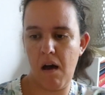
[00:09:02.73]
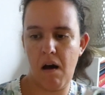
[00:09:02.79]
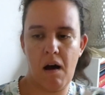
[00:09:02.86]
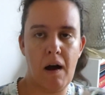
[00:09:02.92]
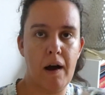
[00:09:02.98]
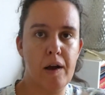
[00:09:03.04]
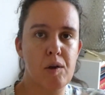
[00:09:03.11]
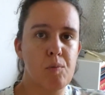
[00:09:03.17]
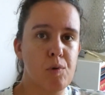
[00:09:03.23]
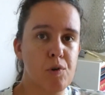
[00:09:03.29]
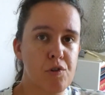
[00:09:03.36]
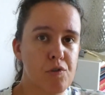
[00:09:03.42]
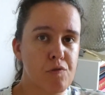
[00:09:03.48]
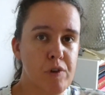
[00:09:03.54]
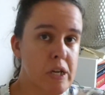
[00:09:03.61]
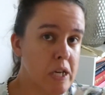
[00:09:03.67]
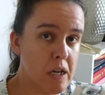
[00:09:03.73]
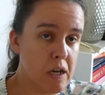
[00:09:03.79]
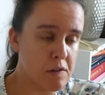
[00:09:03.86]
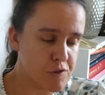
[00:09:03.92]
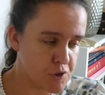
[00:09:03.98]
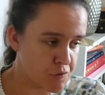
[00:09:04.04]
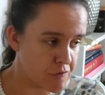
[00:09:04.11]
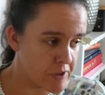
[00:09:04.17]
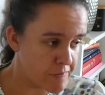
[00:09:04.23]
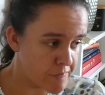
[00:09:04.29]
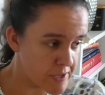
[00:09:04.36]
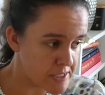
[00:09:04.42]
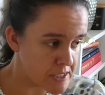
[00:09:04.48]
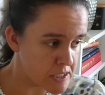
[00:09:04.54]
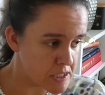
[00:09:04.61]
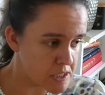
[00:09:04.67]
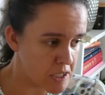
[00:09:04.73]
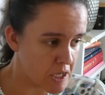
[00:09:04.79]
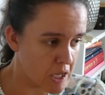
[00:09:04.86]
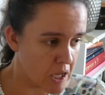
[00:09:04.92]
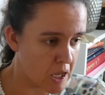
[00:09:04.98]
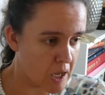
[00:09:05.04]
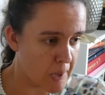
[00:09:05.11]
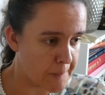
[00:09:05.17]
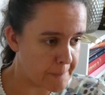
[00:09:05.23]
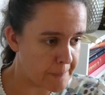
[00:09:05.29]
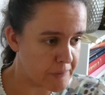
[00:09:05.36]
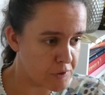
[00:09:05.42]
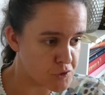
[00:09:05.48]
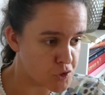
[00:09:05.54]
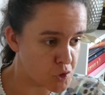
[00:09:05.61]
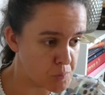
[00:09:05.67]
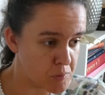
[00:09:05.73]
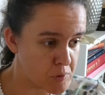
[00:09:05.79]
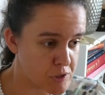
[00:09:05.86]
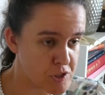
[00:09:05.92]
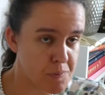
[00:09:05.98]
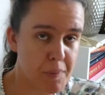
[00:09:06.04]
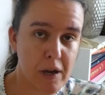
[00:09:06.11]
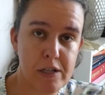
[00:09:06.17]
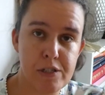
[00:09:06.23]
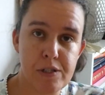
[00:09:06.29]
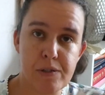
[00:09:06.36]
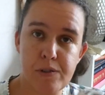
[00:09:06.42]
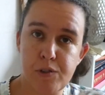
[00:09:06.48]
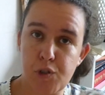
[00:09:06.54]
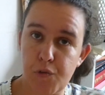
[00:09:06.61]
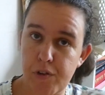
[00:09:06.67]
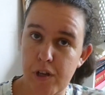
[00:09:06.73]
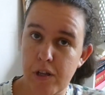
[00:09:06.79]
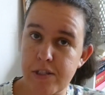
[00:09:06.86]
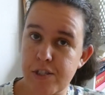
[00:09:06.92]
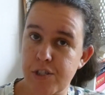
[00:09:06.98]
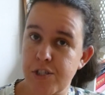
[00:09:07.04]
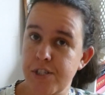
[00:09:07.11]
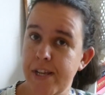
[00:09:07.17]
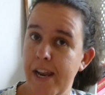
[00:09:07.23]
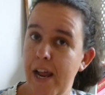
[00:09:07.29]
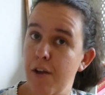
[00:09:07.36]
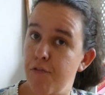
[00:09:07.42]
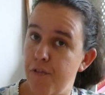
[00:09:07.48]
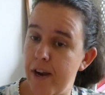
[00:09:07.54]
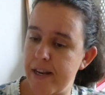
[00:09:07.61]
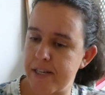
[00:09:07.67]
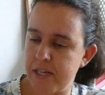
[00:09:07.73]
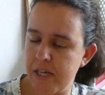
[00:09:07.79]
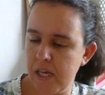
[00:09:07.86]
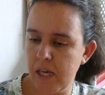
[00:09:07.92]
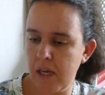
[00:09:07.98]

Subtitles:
I would really love to revisit the two books by Tove Jansson that I've read,